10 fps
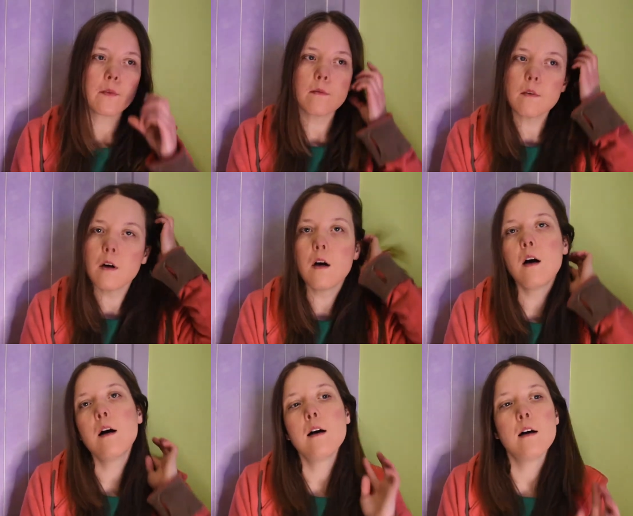
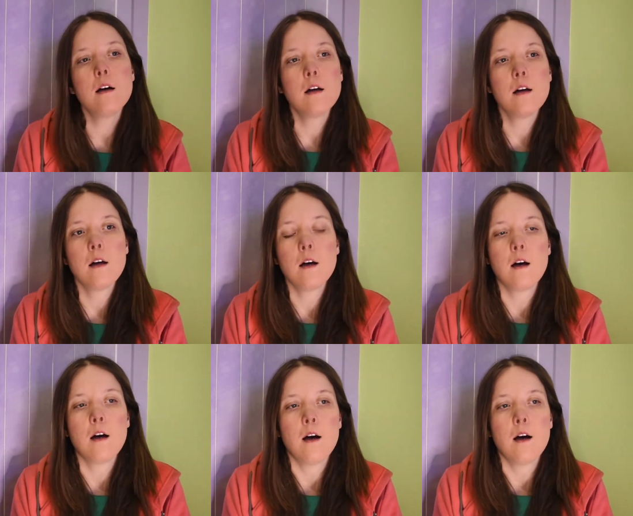(no one is talking)